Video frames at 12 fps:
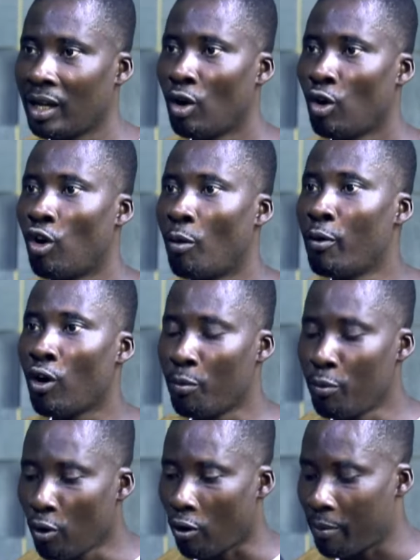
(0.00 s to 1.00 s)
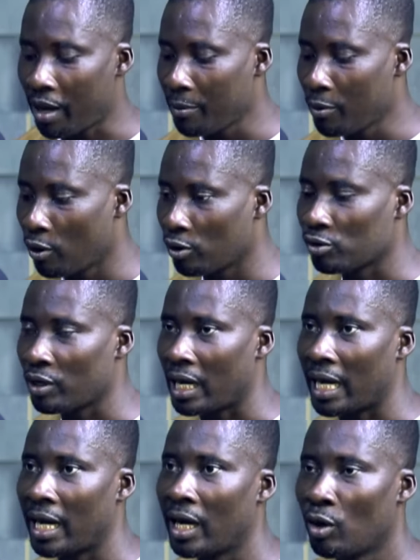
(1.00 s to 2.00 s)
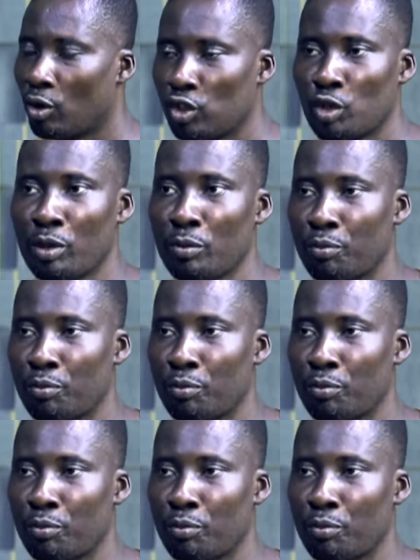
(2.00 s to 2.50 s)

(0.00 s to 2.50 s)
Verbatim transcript: obi oba bi won so a ontumi